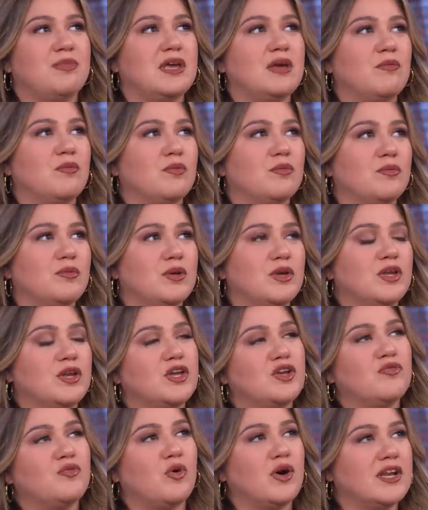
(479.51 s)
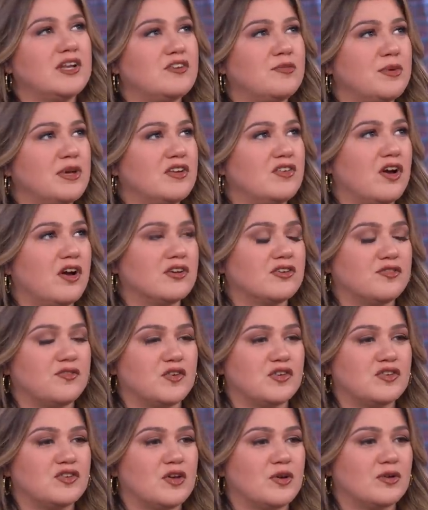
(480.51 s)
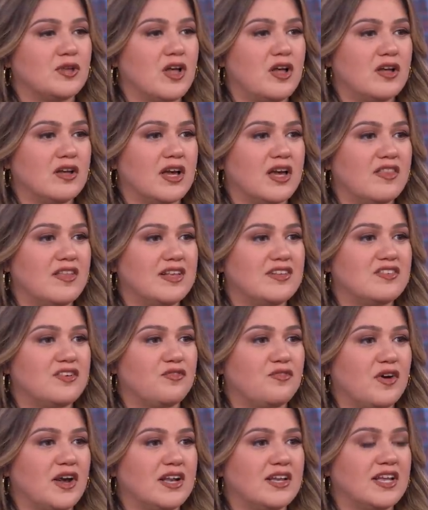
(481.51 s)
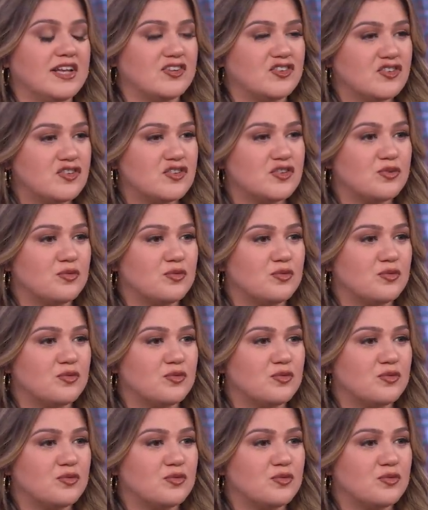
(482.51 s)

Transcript: be, you've wanted to be a doctor for so long, and then to find, just